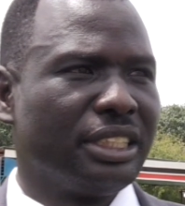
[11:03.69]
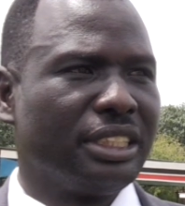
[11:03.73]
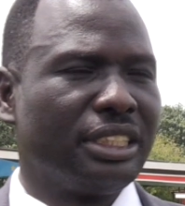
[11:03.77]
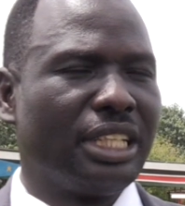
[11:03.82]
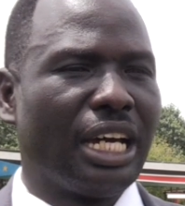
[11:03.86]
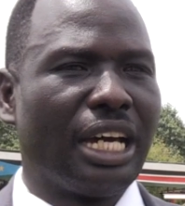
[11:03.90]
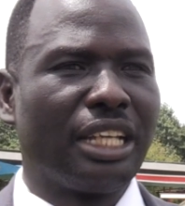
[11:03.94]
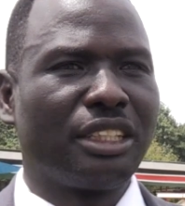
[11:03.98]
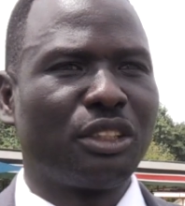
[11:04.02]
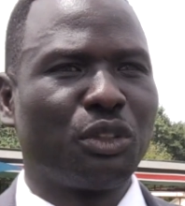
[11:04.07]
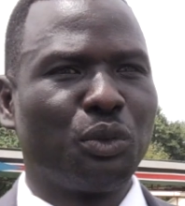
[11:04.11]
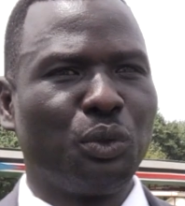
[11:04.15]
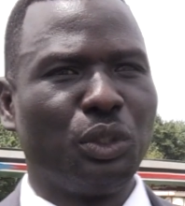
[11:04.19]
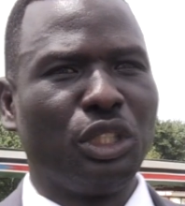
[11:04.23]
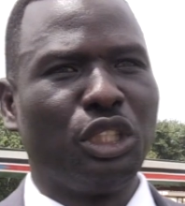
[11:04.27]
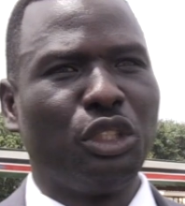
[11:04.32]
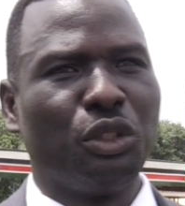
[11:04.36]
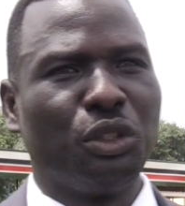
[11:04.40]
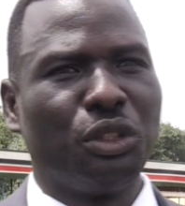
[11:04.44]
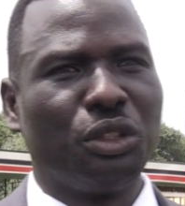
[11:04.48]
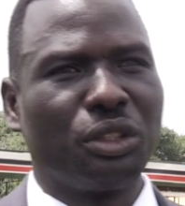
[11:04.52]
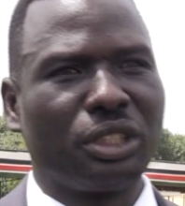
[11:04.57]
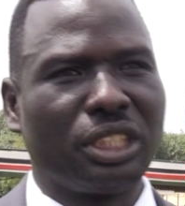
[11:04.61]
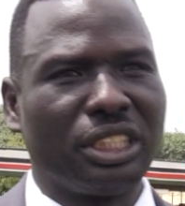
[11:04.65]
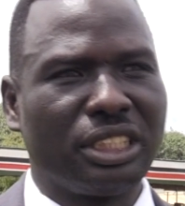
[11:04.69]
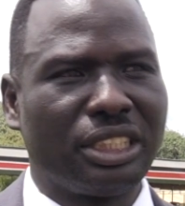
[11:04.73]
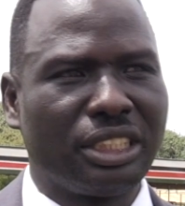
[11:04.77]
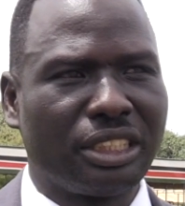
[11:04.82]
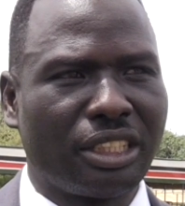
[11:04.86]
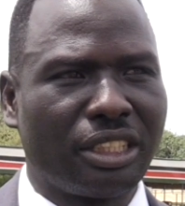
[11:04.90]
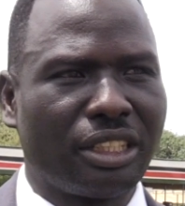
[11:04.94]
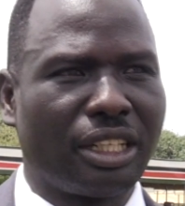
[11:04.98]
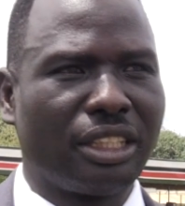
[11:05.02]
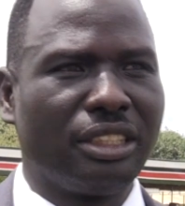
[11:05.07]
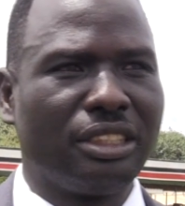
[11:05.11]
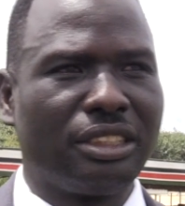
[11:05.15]
That we look,
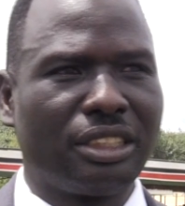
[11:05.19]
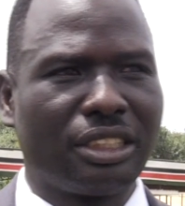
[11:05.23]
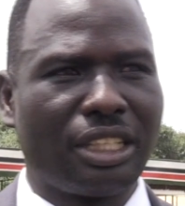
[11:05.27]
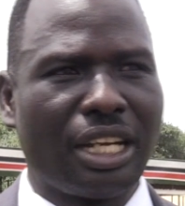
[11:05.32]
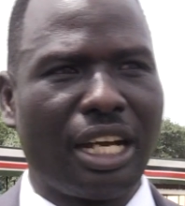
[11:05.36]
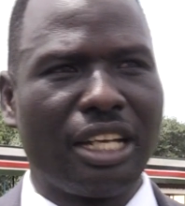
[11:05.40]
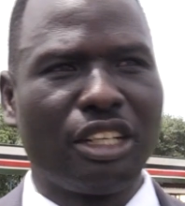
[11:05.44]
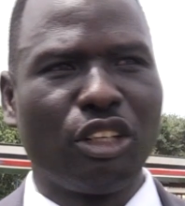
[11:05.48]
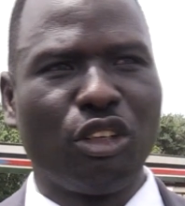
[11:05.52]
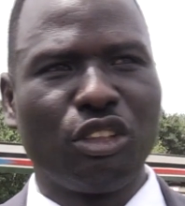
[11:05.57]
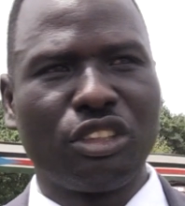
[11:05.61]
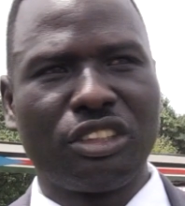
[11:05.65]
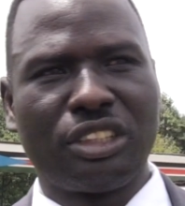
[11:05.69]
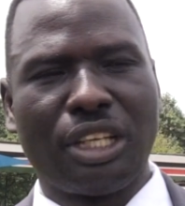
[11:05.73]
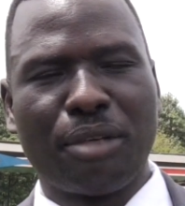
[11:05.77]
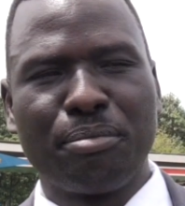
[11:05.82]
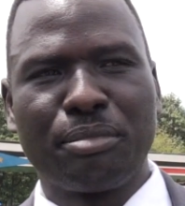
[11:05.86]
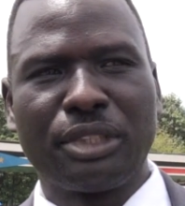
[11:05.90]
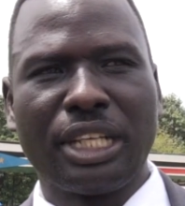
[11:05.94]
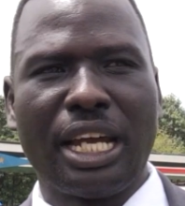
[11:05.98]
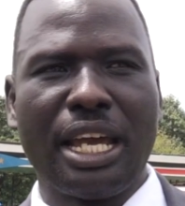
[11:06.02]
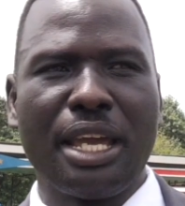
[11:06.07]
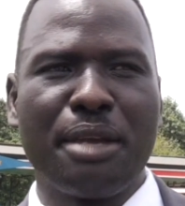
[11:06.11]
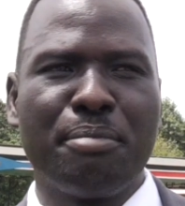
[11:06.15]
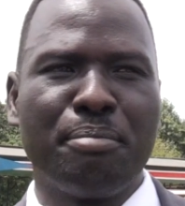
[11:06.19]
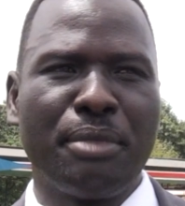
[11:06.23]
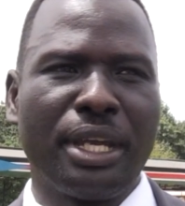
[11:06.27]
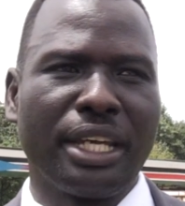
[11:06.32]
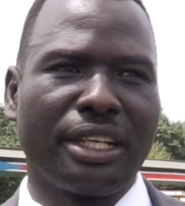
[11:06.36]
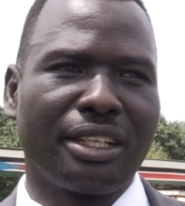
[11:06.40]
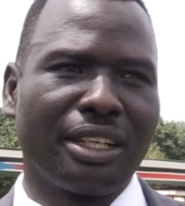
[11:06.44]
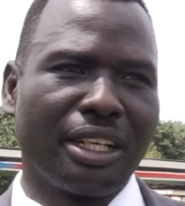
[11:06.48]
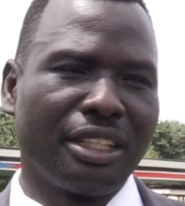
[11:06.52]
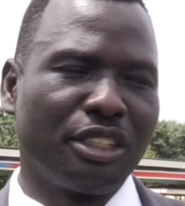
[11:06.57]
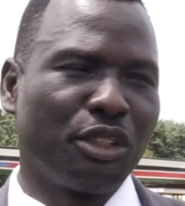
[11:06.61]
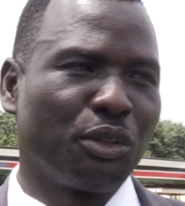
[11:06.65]
it cannot sometimes
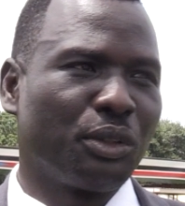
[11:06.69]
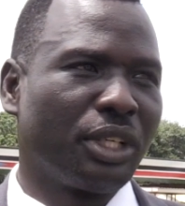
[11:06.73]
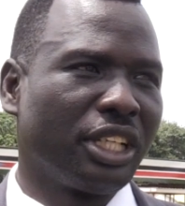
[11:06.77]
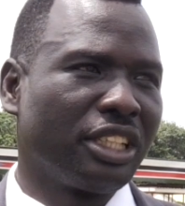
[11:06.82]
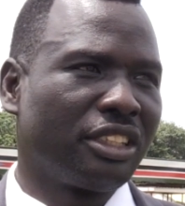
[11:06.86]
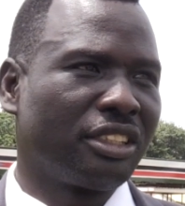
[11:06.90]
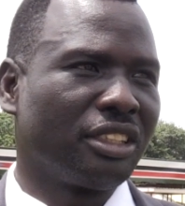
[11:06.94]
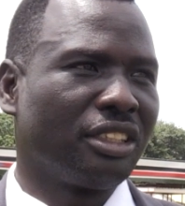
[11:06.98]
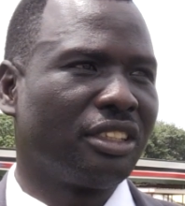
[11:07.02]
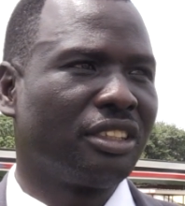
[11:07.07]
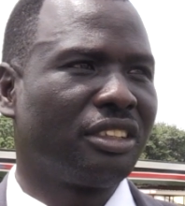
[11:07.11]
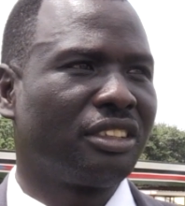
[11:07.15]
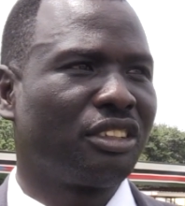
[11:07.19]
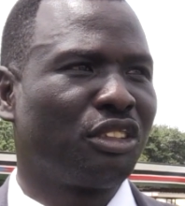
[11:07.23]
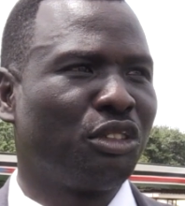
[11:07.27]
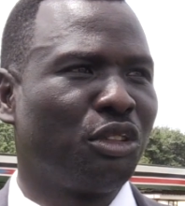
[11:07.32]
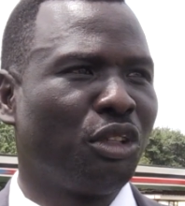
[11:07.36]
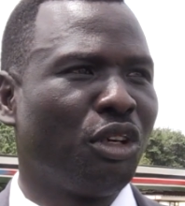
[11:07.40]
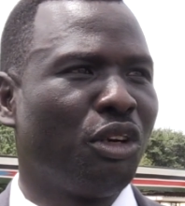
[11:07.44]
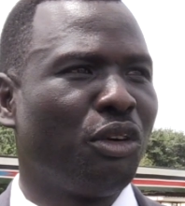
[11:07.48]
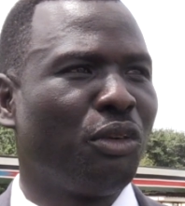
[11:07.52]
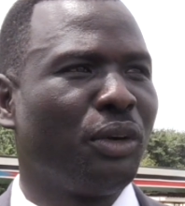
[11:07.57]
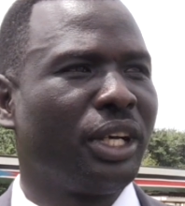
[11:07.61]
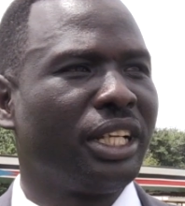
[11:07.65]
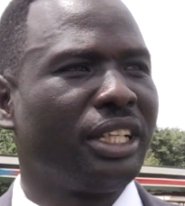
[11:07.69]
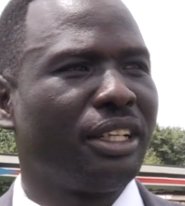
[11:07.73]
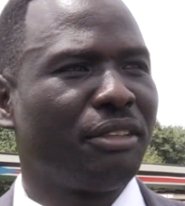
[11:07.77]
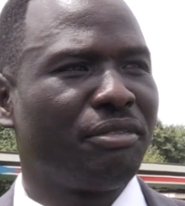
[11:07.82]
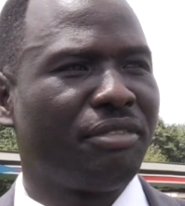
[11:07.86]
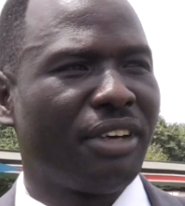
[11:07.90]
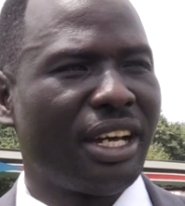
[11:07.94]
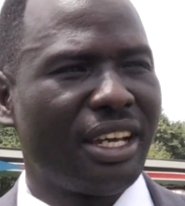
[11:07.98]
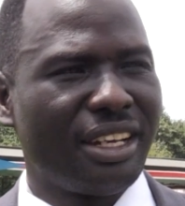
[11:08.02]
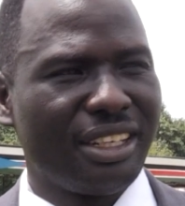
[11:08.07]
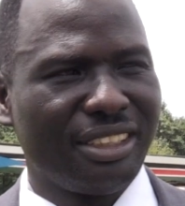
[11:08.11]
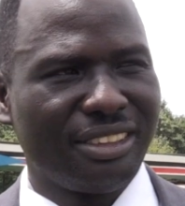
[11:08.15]
make education, you know, when the
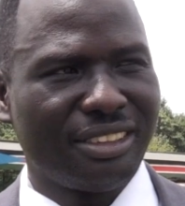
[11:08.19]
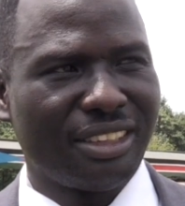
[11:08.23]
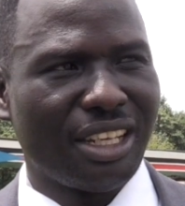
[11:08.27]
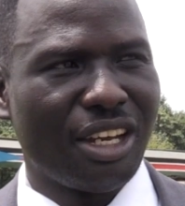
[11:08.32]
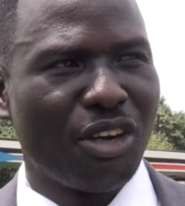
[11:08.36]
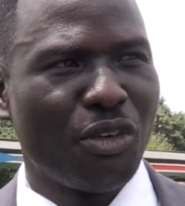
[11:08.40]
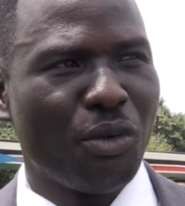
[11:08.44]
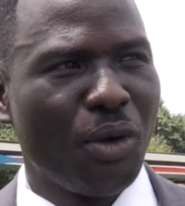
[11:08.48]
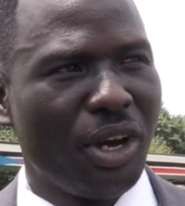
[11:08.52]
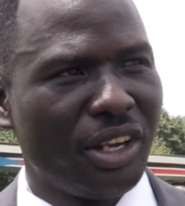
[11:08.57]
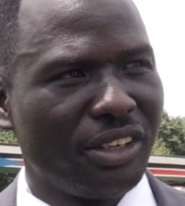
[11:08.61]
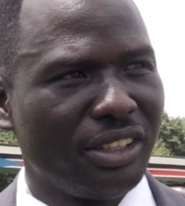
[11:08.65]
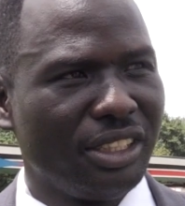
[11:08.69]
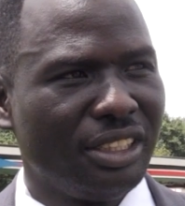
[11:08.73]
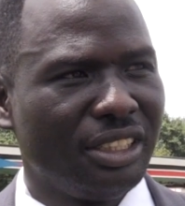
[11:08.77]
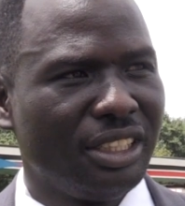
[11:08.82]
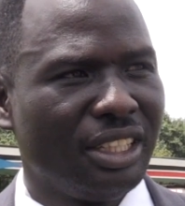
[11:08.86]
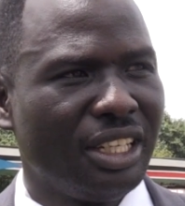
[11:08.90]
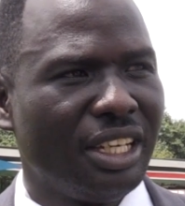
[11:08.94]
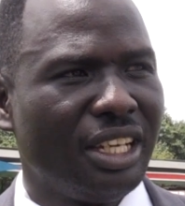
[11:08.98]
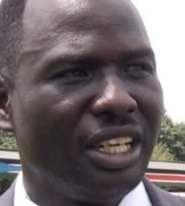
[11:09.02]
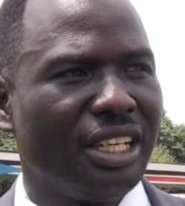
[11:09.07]
parents are worried,